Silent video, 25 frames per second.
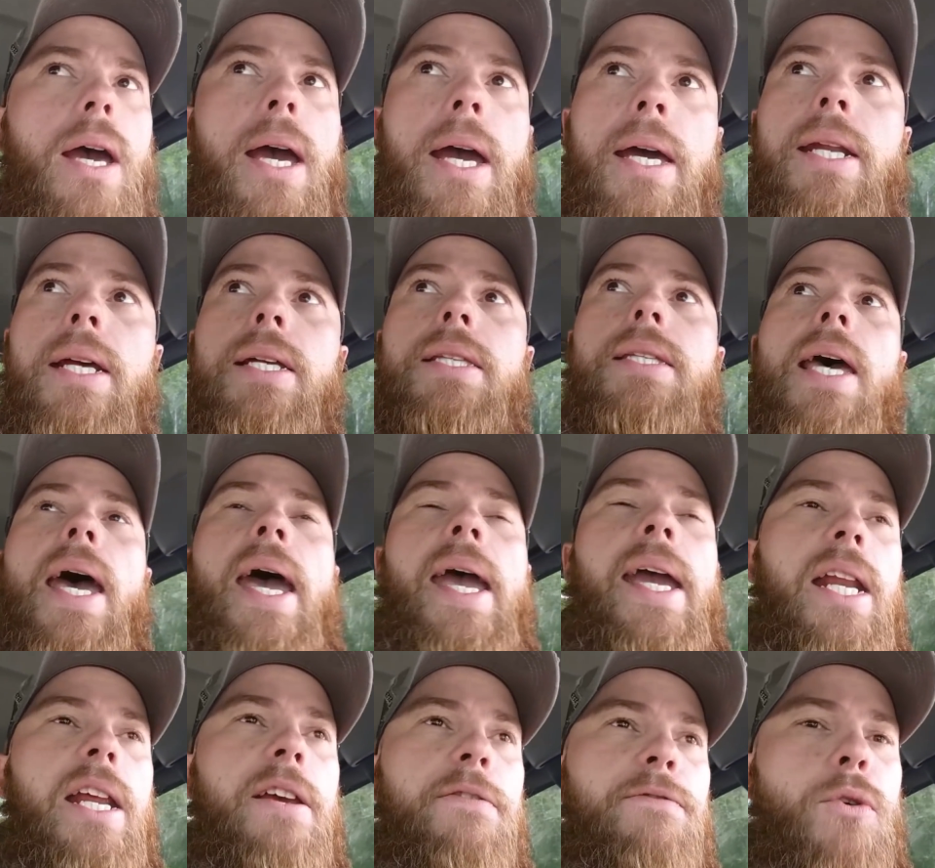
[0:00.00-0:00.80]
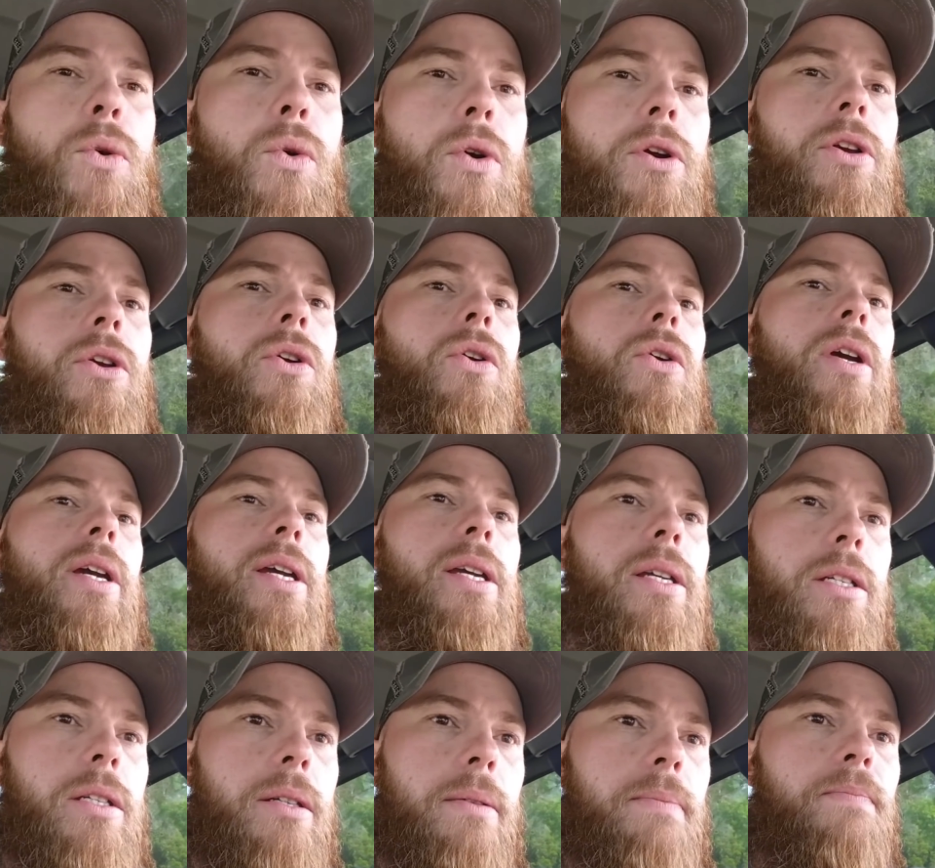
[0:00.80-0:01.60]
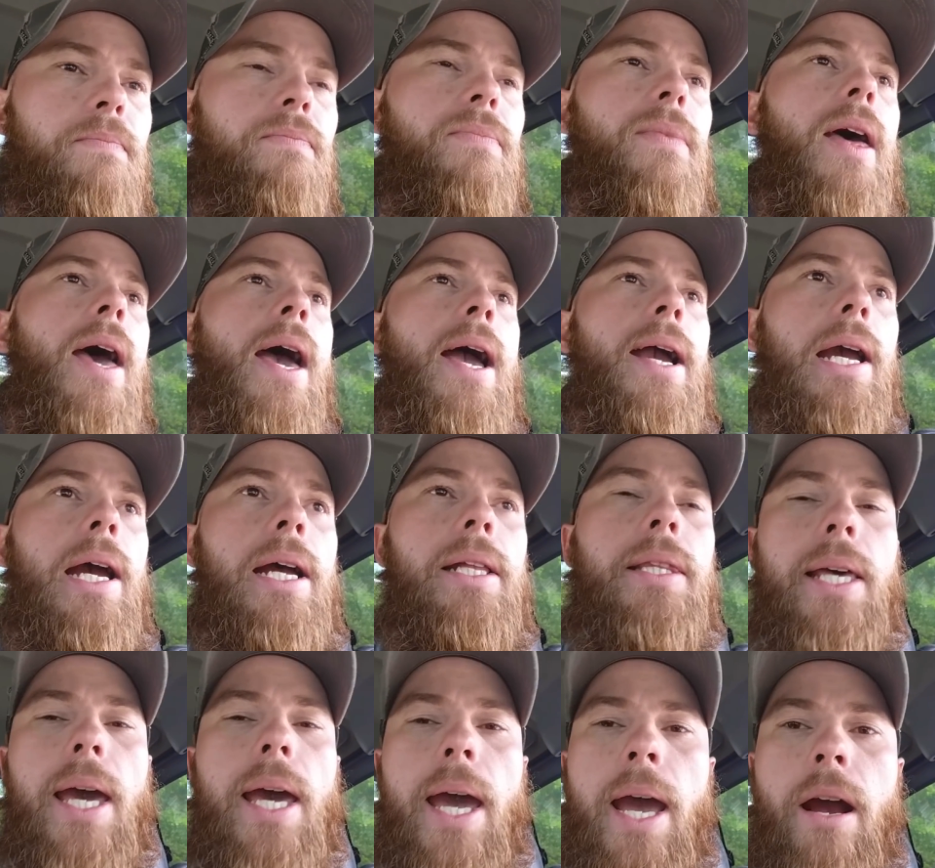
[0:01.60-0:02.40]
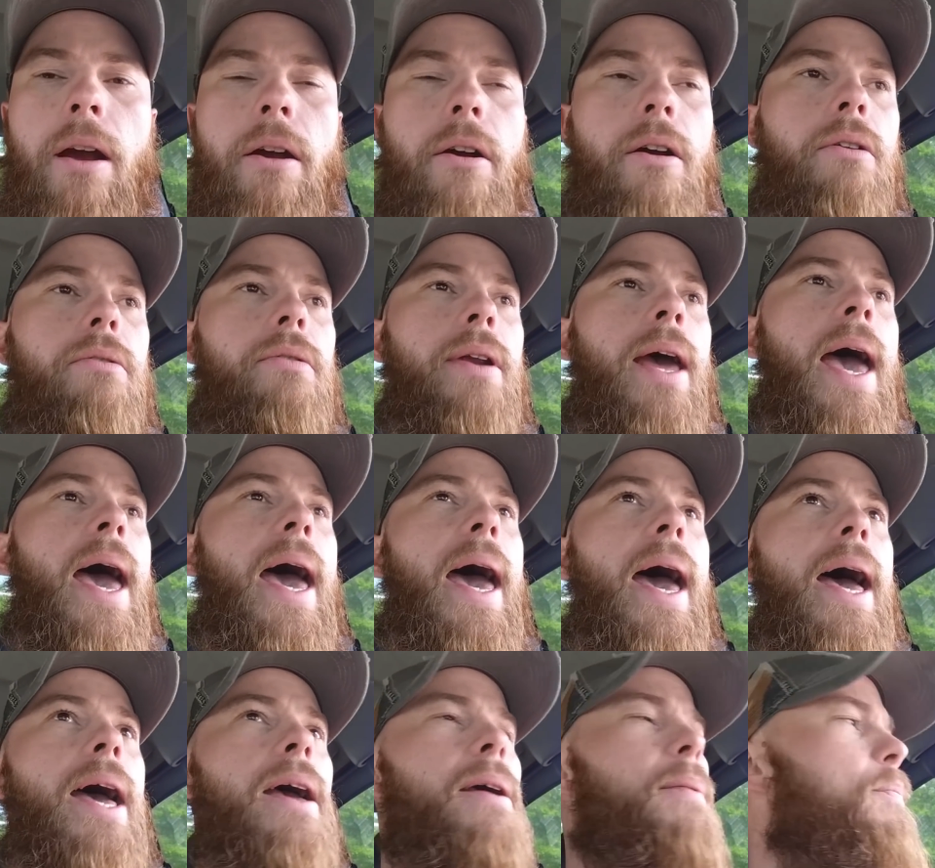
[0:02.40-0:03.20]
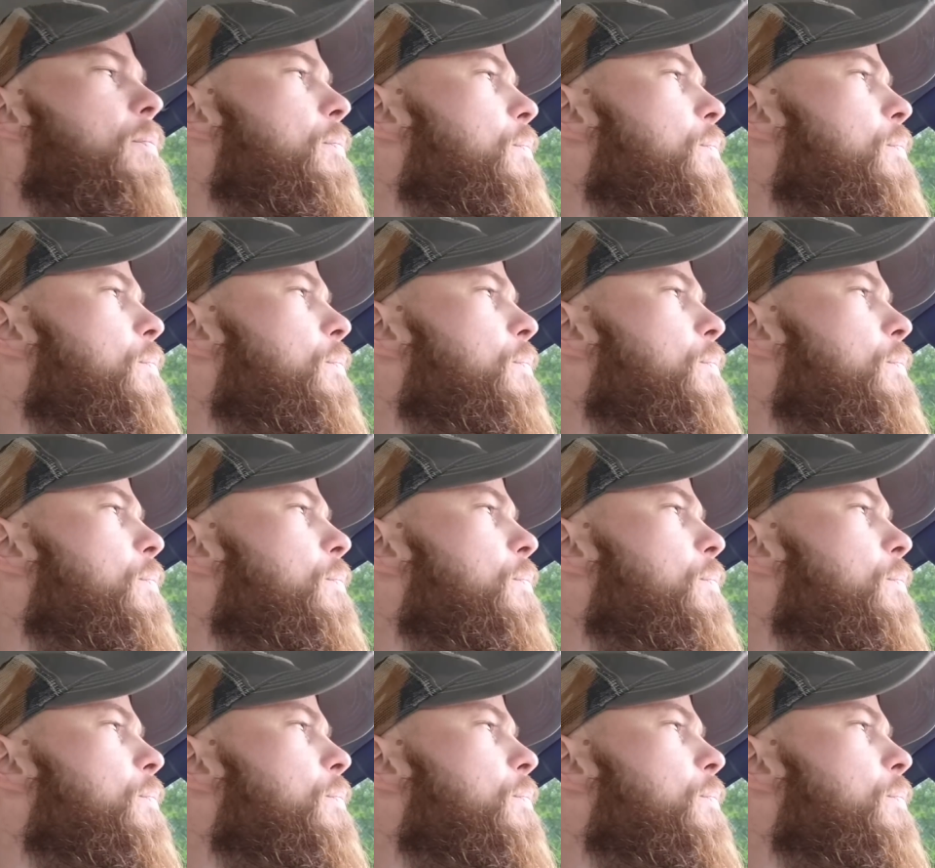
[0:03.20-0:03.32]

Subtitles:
and it's 84 degrees. I got the air on high,